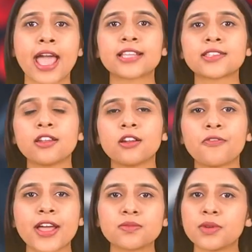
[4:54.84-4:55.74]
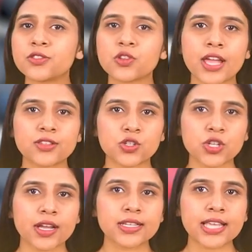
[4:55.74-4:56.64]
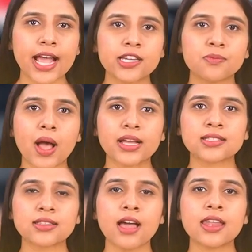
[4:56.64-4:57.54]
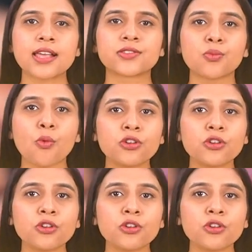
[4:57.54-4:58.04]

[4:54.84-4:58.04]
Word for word: External Affairs Minister S. Jaishankar cited Pakistan as the